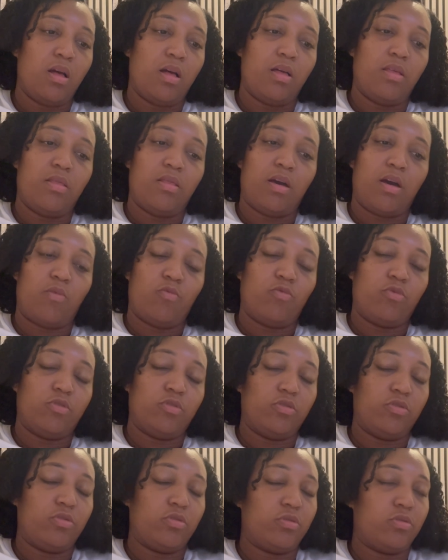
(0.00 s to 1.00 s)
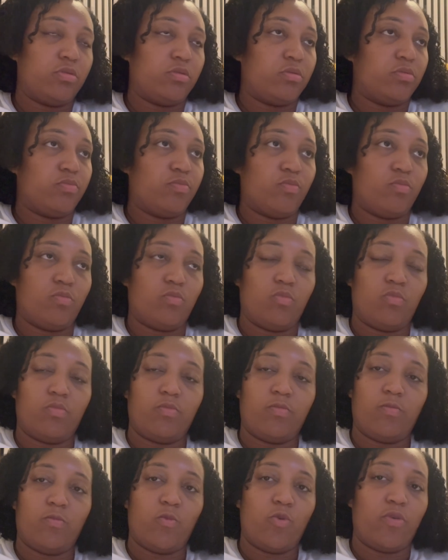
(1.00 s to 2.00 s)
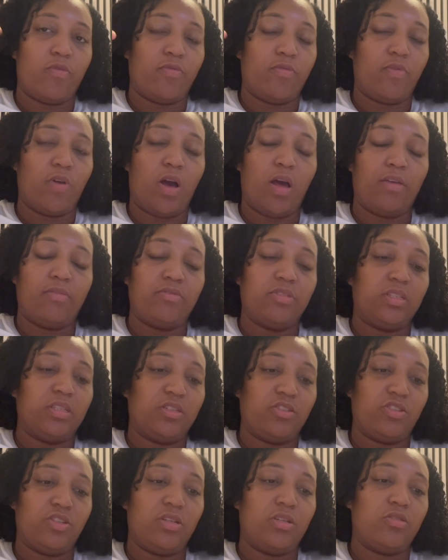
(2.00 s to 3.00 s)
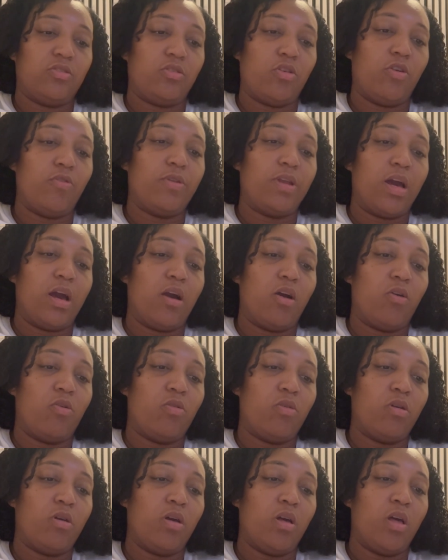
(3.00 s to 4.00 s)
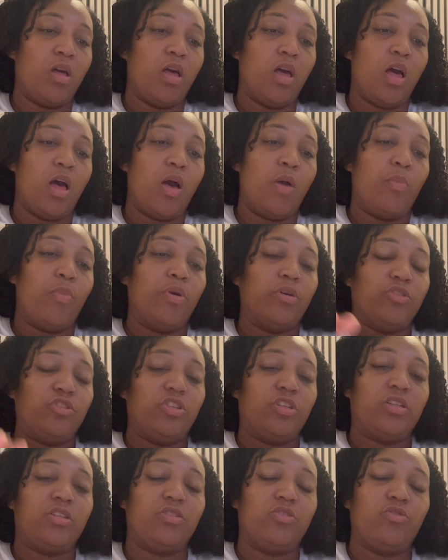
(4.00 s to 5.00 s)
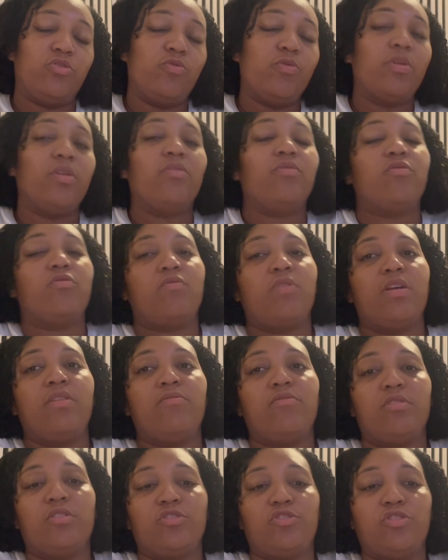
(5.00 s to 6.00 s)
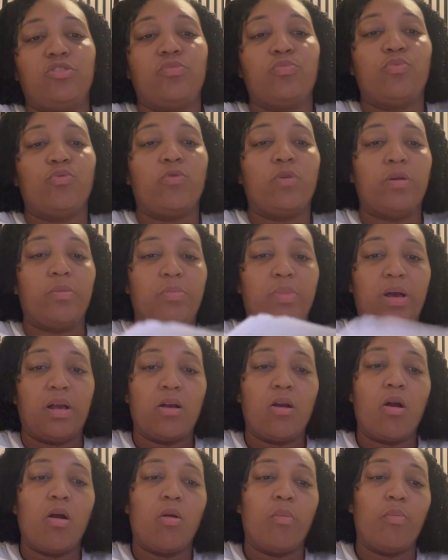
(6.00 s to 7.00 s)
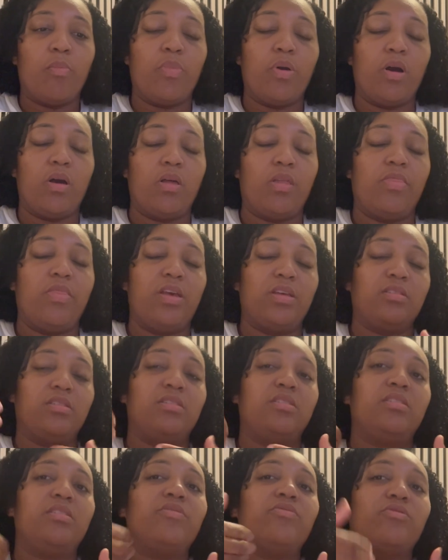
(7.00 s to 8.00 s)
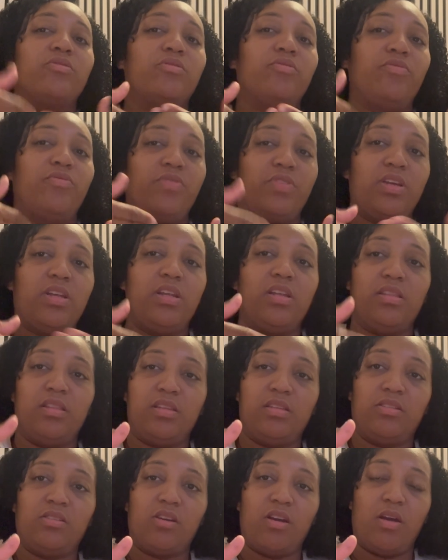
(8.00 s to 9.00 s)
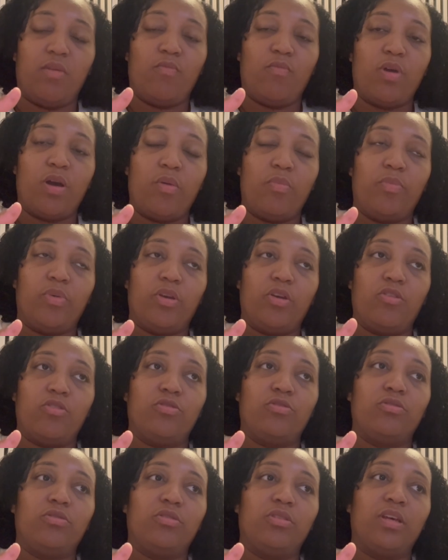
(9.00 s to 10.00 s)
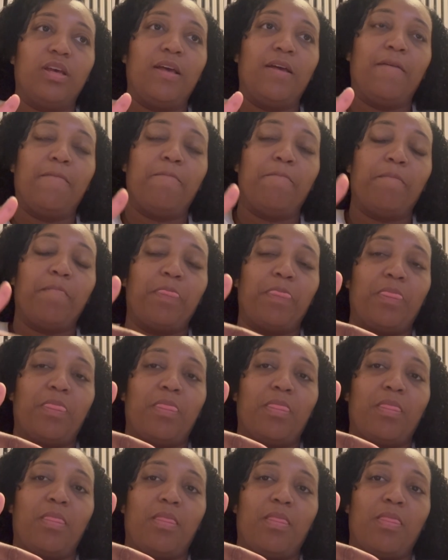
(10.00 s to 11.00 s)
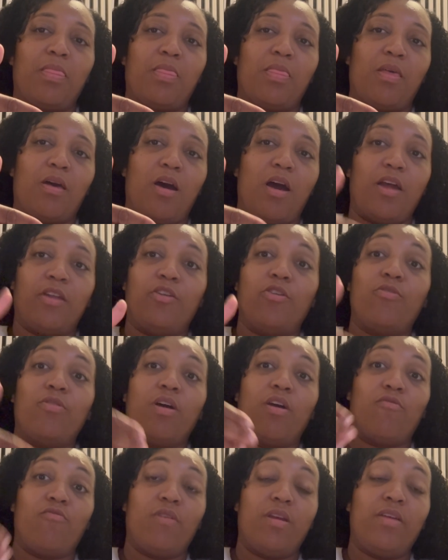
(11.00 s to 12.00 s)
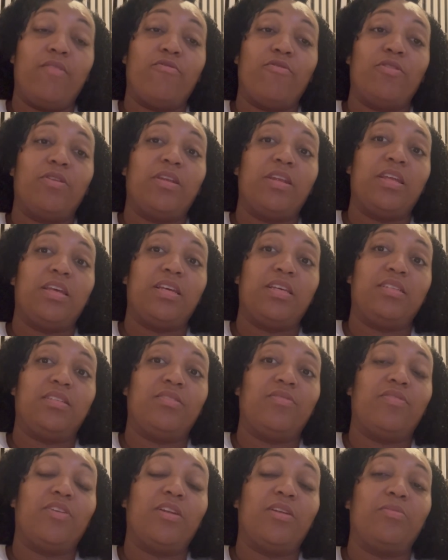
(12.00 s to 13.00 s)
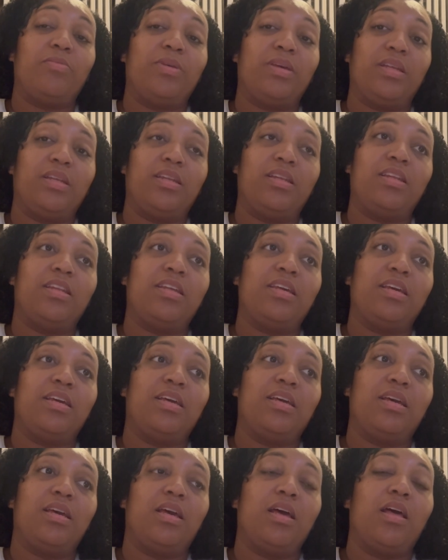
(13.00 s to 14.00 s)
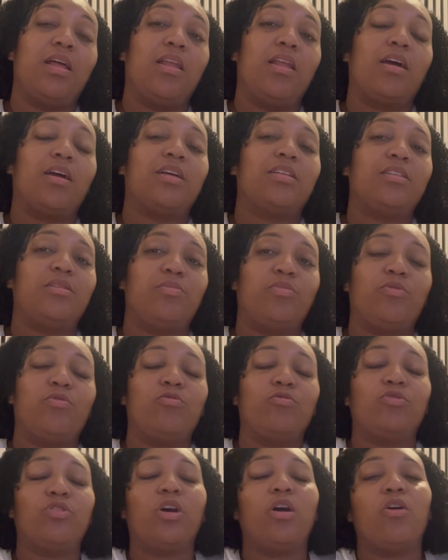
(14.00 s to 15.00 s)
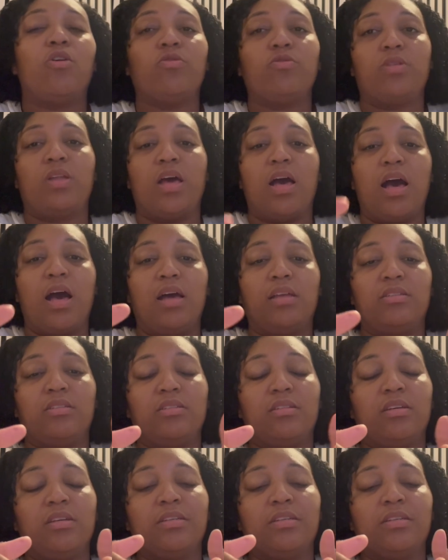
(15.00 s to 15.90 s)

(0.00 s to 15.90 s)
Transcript: that was, what, 5-6 years ago now. But just doing it for Raivyn has just brought it back up. But there's a different feeling this time round, because I know that Raivyn is developing like a typical child. And